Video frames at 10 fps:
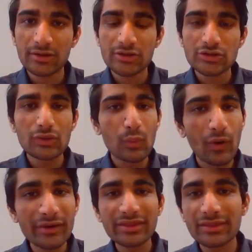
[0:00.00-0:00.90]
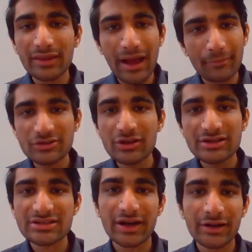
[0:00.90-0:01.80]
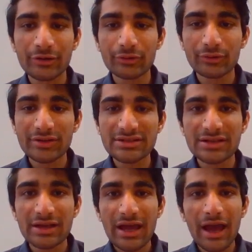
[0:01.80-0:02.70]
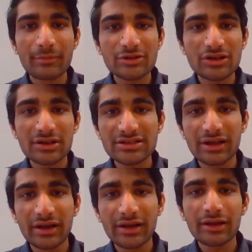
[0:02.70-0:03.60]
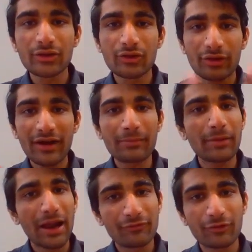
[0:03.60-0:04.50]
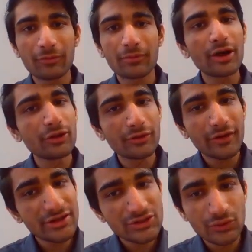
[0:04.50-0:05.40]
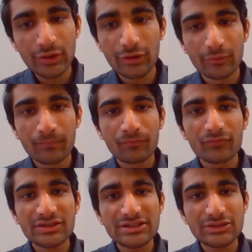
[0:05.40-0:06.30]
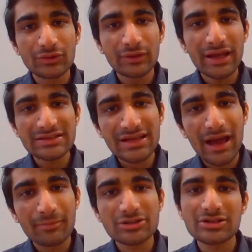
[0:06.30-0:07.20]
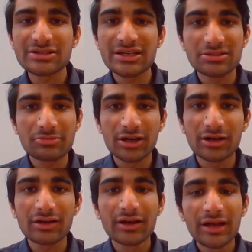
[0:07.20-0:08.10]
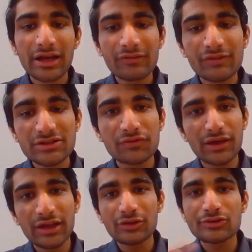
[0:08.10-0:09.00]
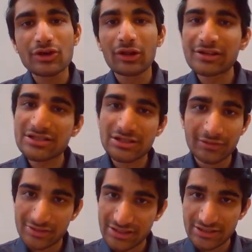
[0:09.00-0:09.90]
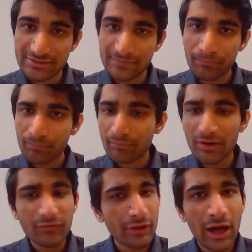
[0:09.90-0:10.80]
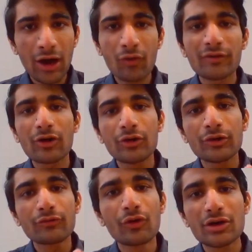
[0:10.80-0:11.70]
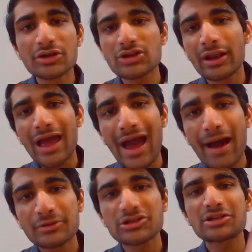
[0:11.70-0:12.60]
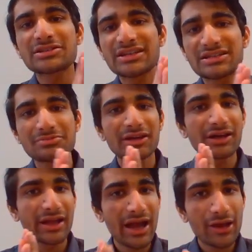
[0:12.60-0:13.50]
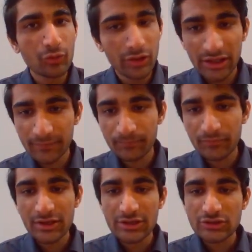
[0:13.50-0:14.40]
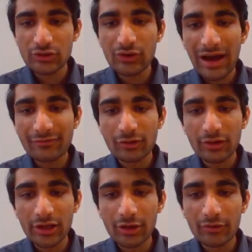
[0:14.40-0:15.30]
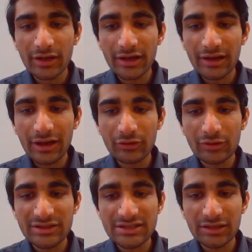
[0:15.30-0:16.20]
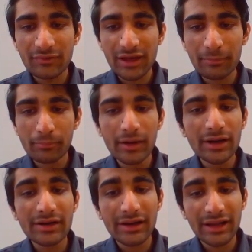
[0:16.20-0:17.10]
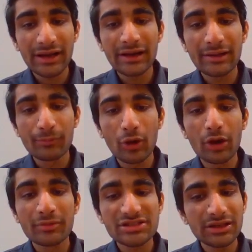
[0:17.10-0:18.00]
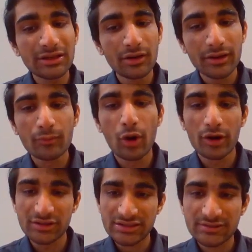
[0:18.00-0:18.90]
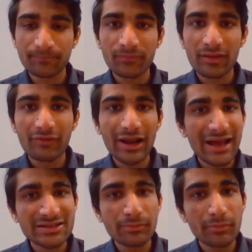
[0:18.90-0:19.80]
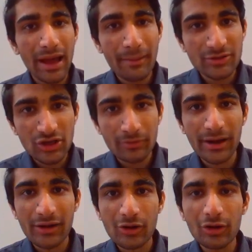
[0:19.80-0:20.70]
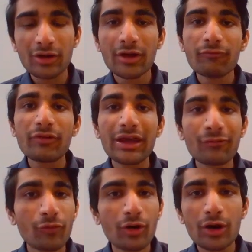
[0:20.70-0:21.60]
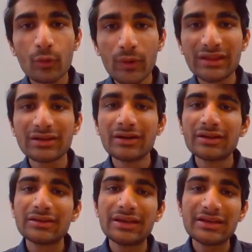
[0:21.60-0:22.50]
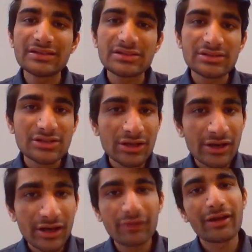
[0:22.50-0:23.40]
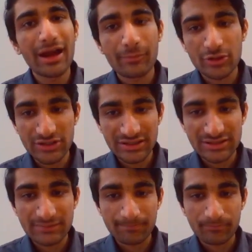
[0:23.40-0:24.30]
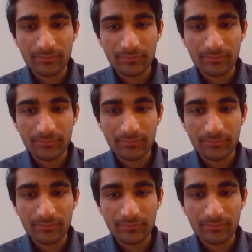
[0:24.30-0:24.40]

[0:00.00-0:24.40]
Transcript: So what Amazon is trying to do is, Amazon is creating a unified platform, a unified studio, which is known as Amazon SageMaker, in which we can use all these services. But for now, we are going to focus on Amazon SageMaker AI only. So you have to click over here and you can see we can build, train and deploy machine learning models. Whereas in Amazon Bedrock, we can work with the generative AI projects.